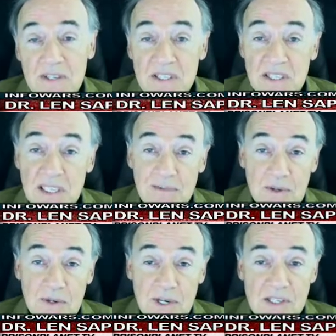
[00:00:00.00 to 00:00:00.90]
that's going to come
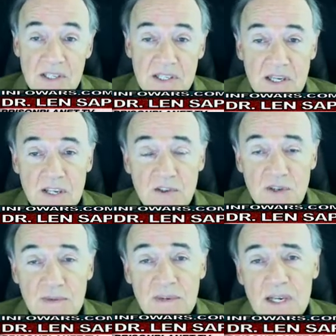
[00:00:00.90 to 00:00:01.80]
across this
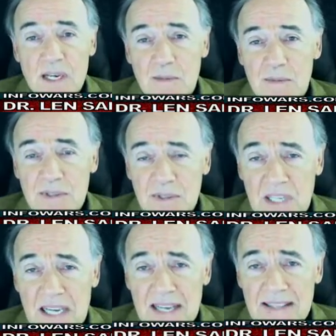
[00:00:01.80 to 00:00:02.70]
country, but there are a
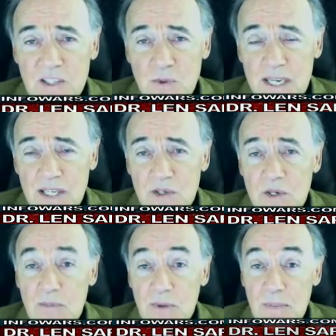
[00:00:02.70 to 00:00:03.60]
lot of things we can
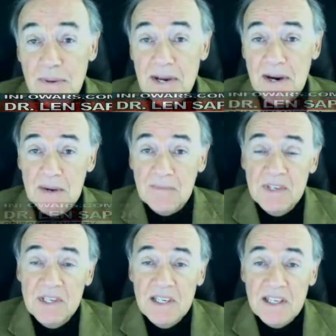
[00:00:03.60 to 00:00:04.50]
do to prepare
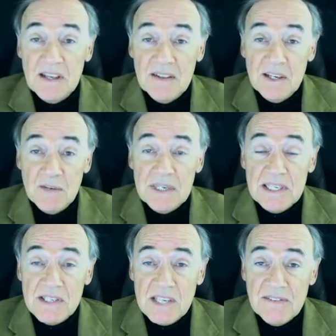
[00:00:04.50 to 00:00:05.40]
that are
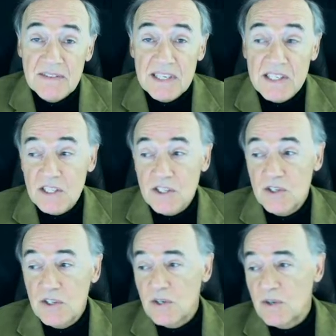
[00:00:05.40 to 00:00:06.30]
really safe and easy to
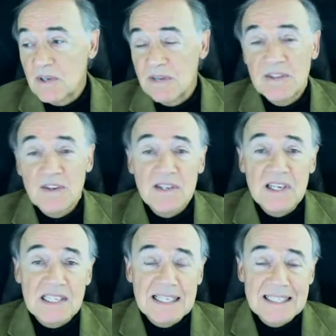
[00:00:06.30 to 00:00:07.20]
do. I mean, there are
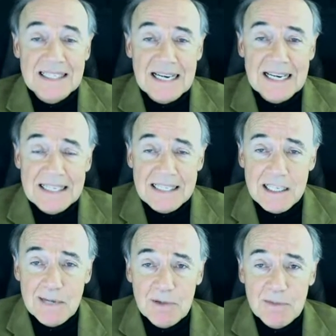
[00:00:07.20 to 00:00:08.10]
things like diet and
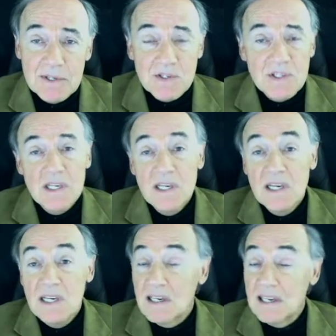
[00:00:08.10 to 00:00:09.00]
supplements,
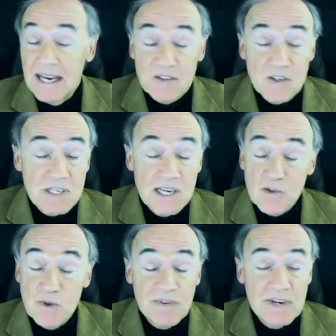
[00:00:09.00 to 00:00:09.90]

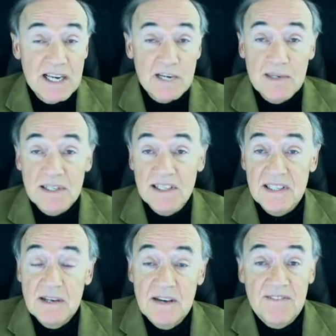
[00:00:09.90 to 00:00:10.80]
exercise. We forget about
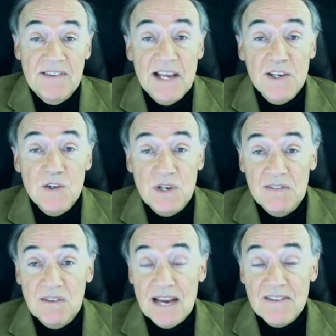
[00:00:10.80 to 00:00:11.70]
the value
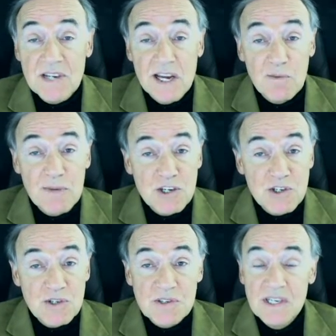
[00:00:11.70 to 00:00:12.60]
of lifestyle
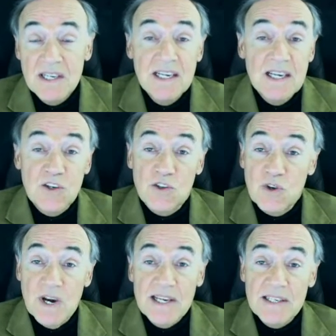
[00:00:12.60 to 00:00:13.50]
measures. You're
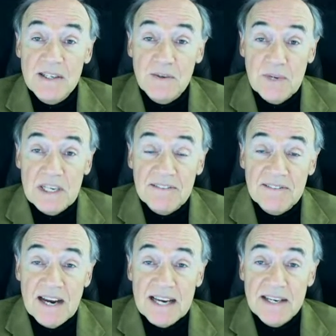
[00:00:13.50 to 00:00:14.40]
trying to
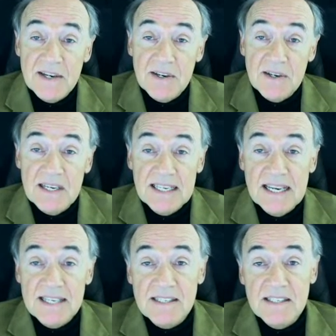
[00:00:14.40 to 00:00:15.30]
really fight here
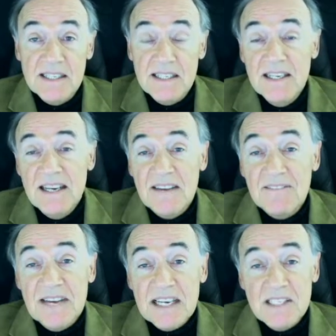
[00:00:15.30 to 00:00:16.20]
against the
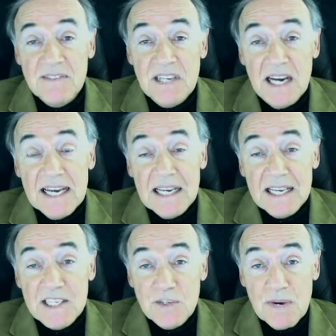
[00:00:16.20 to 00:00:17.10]
effects of the
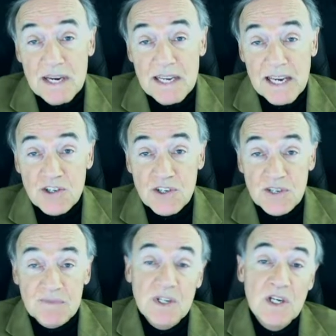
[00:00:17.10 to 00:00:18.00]
ionizing
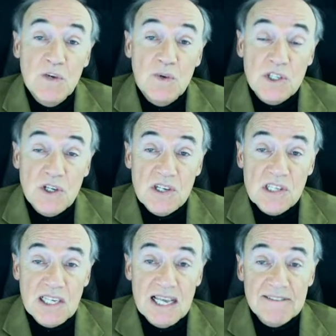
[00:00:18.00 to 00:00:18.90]
radiation, which
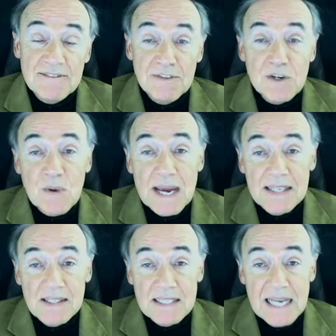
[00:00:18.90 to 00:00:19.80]
cause a lot of free
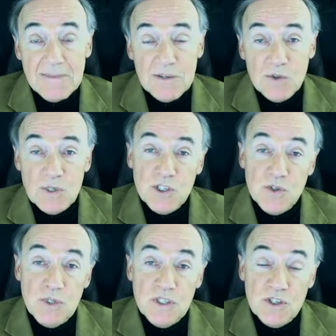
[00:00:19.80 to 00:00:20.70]
radical damage, which
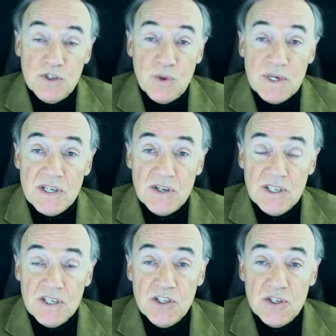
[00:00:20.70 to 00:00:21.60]
is what destroys our
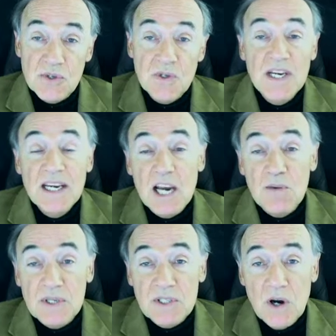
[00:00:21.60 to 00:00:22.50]
tissue
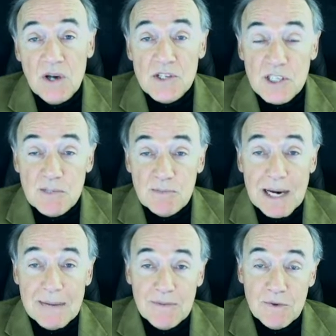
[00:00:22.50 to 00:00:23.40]
and what causes the
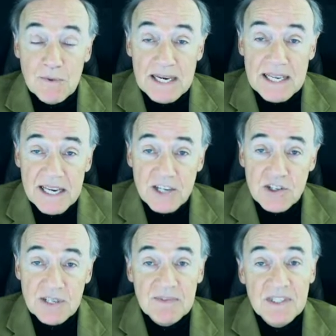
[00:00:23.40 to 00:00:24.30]
problem from
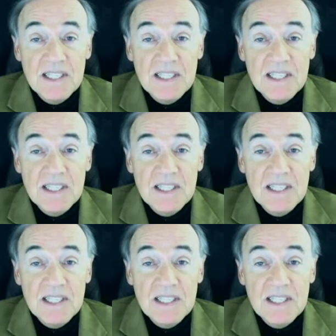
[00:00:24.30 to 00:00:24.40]
radiation.